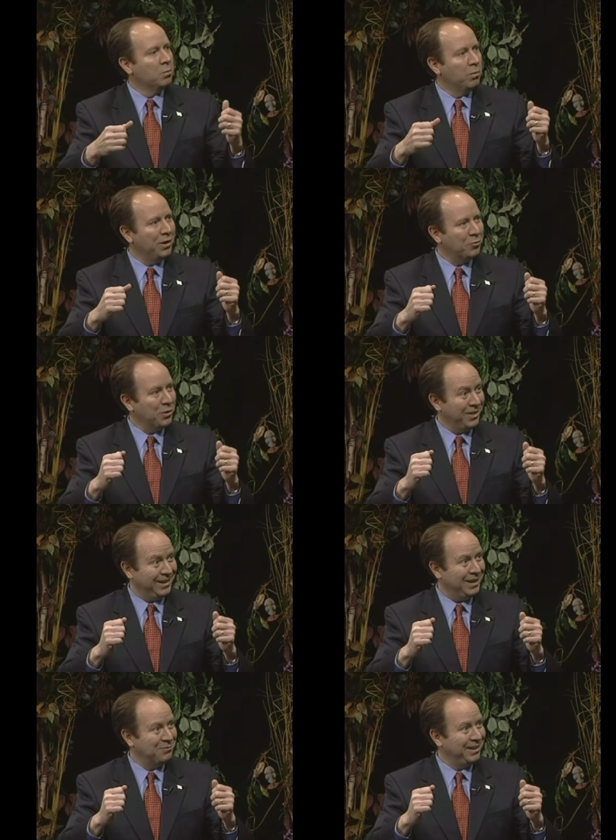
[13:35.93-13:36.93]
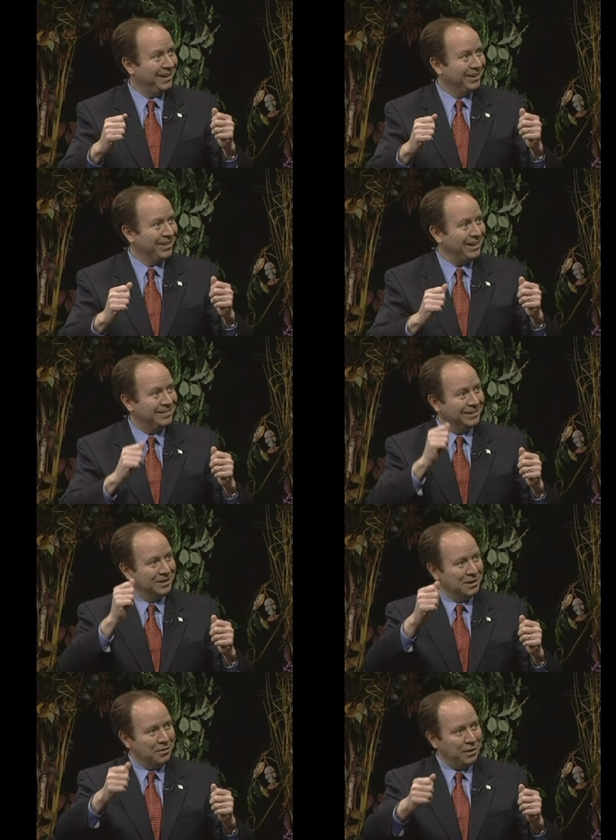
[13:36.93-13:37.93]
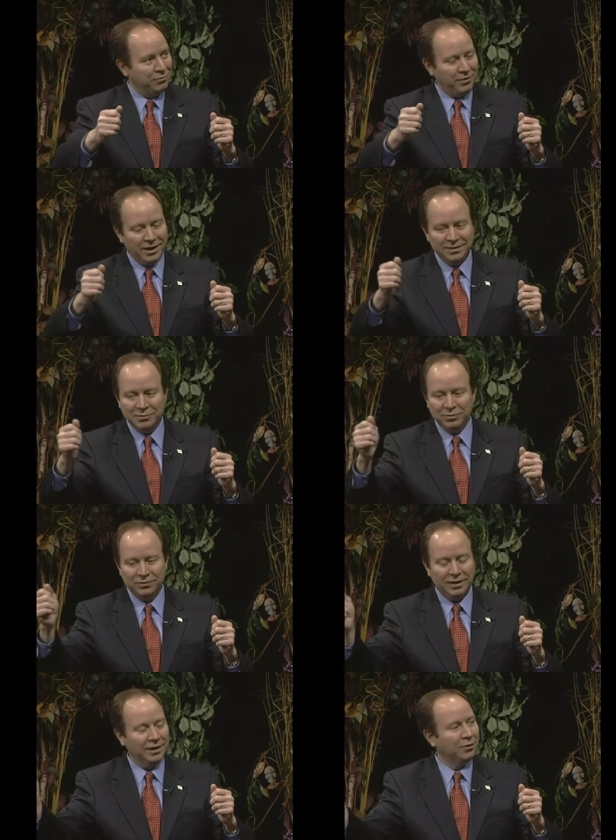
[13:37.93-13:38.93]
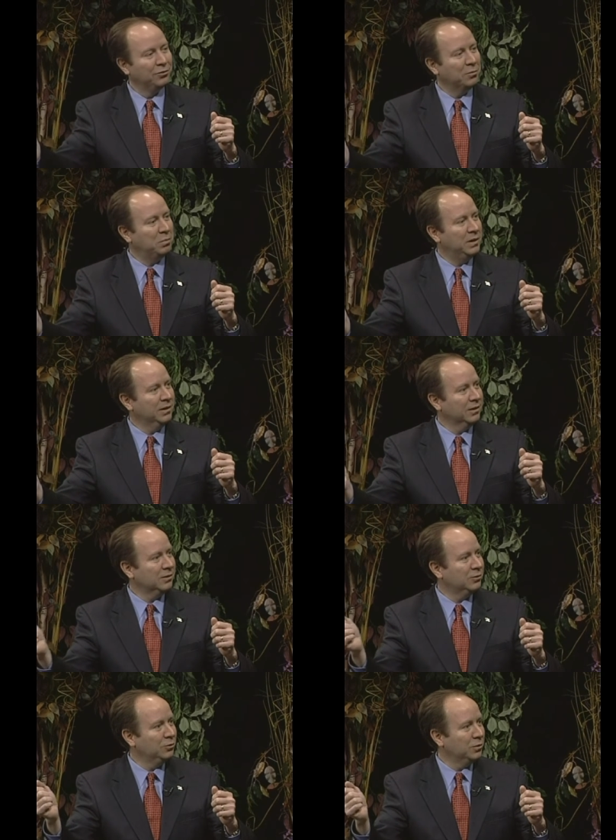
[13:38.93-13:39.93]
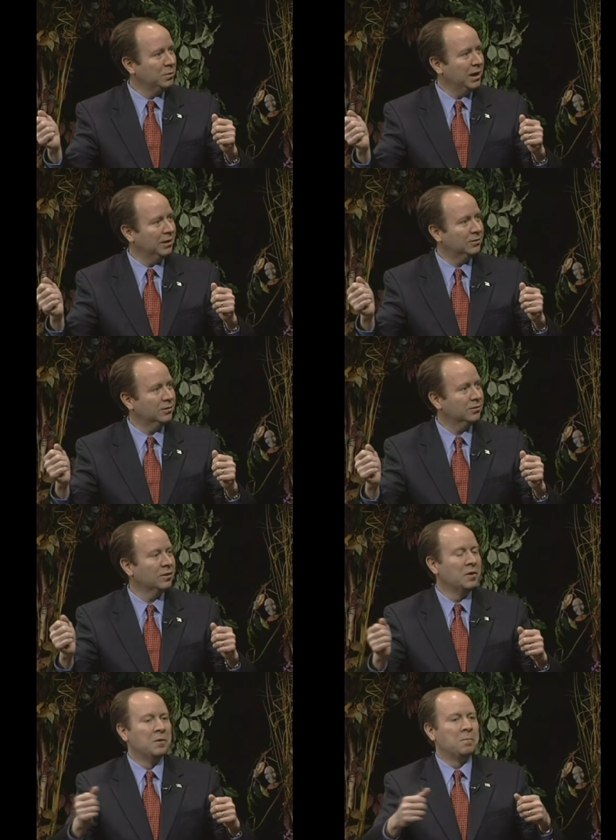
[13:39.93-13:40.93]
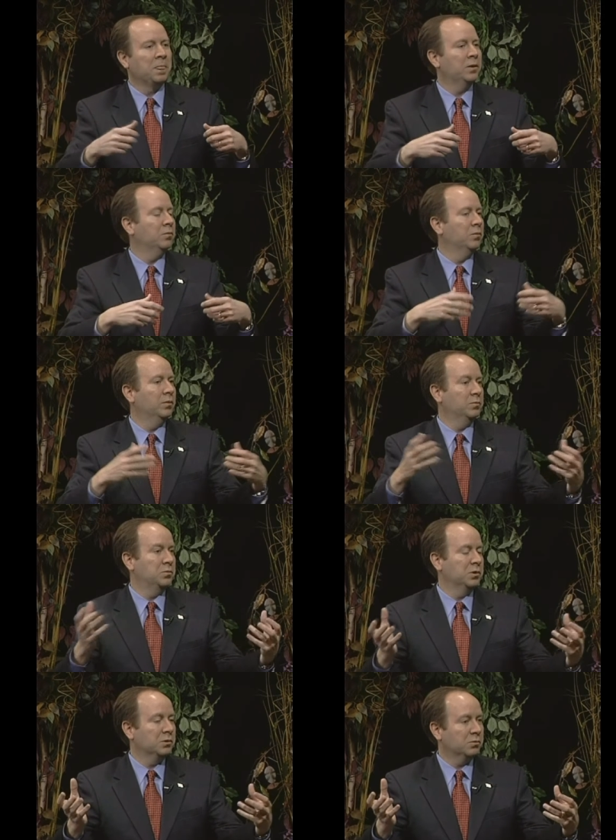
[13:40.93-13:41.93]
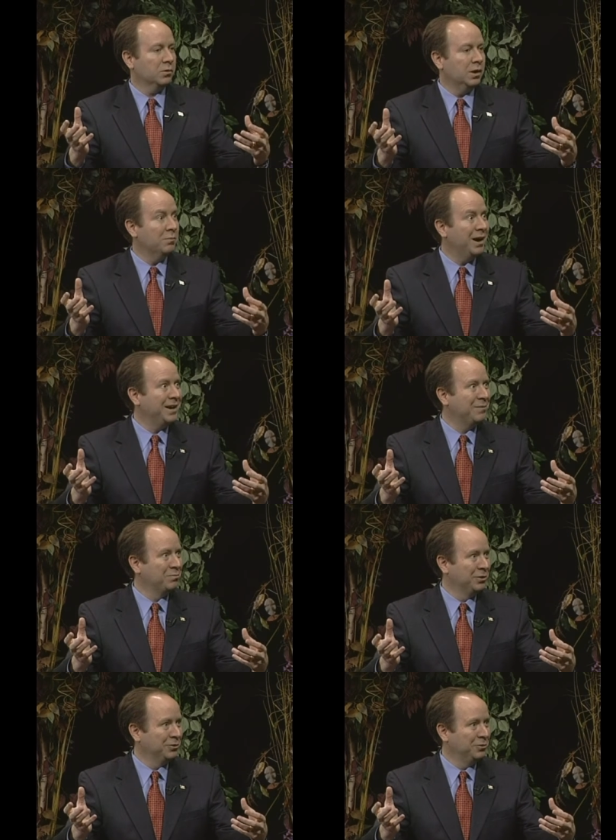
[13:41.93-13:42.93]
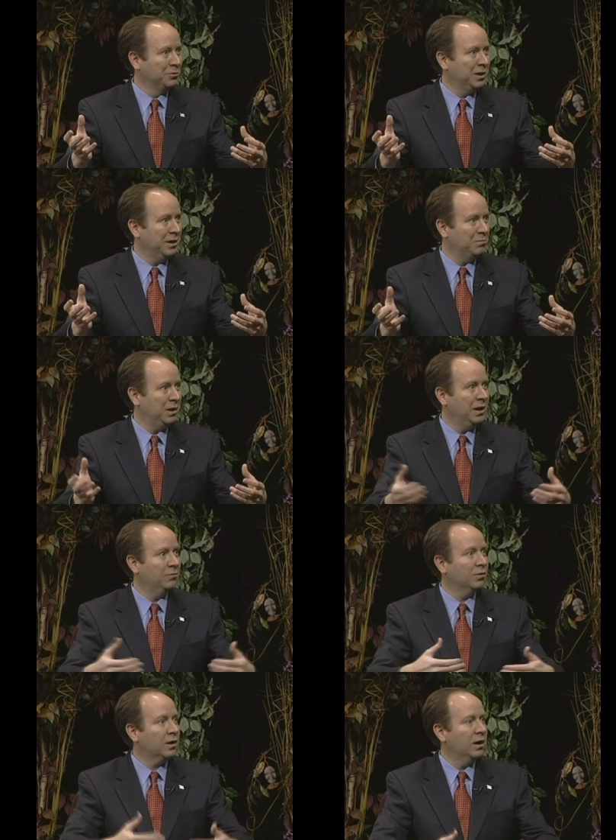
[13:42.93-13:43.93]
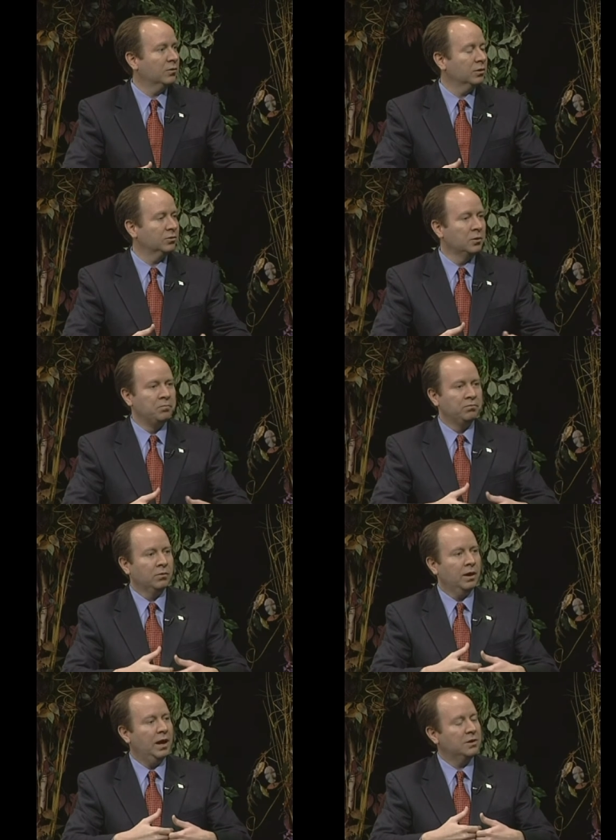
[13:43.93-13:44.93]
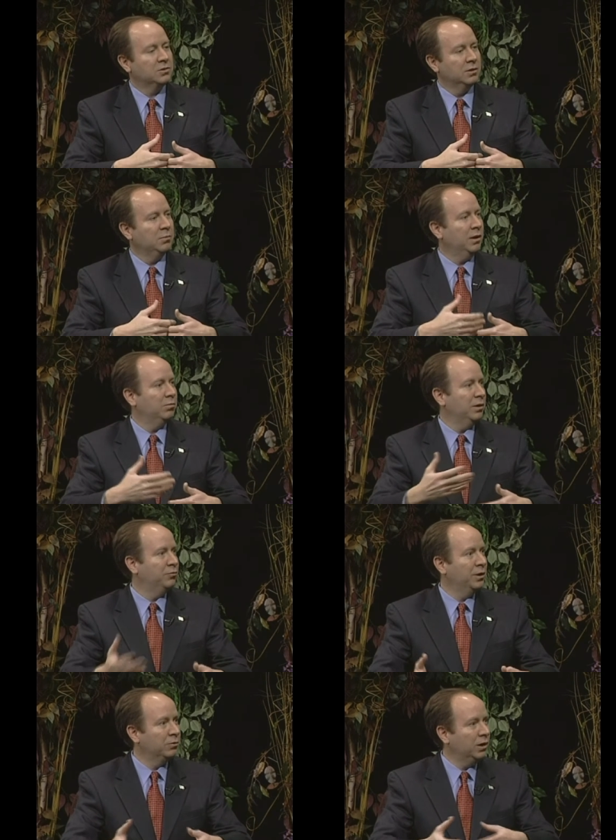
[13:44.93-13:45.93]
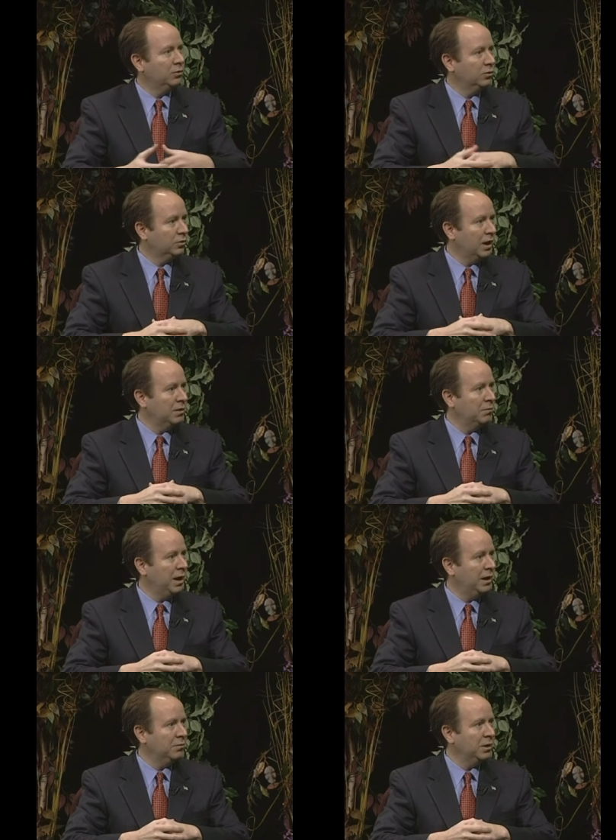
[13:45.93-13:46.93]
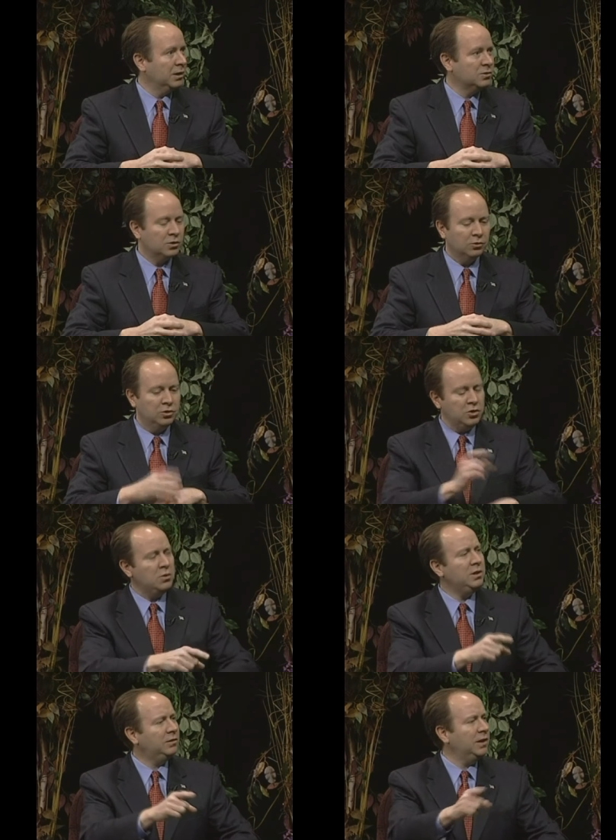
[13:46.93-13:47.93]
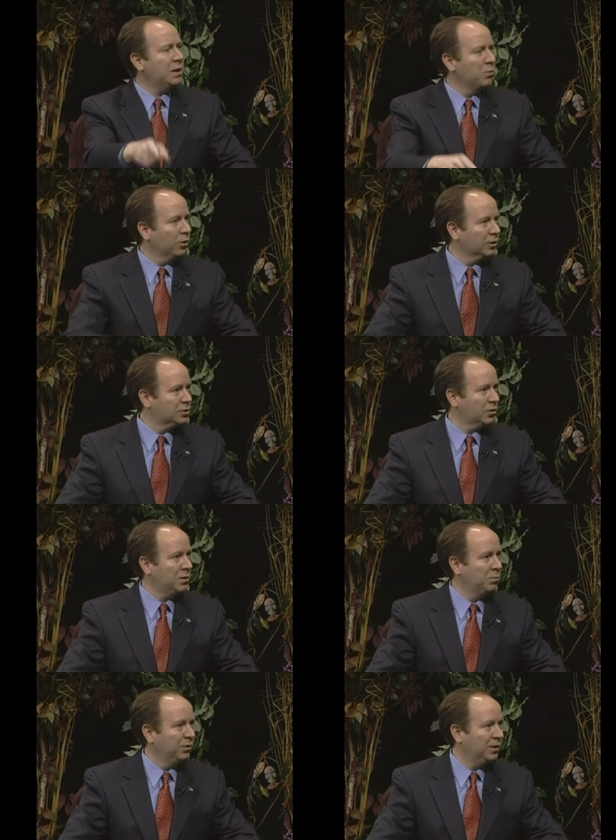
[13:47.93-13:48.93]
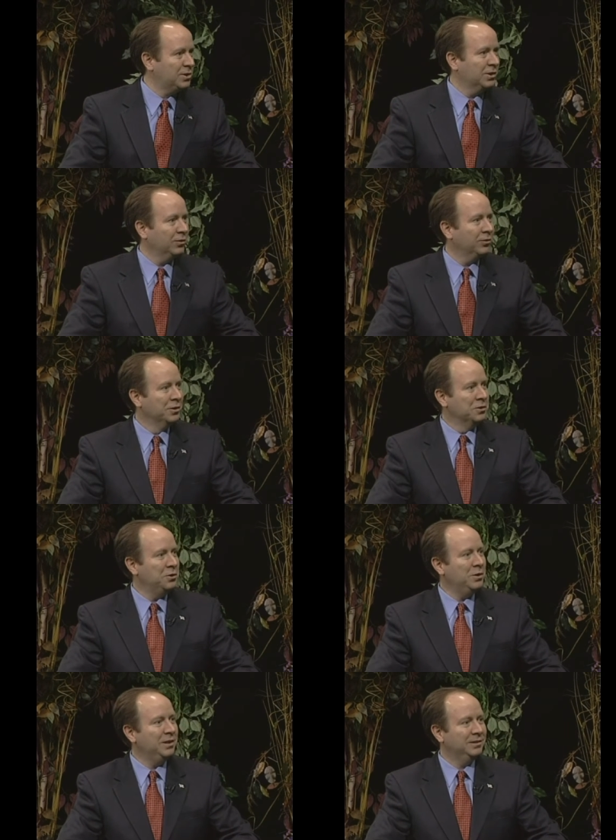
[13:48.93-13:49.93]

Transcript: But when, again, when they get elected, they find themselves appealing to the masses. Now, in my political campaign for Congress, actually my, my fundraiser has gotten mad at me because she goes, you need to take more extreme positions. You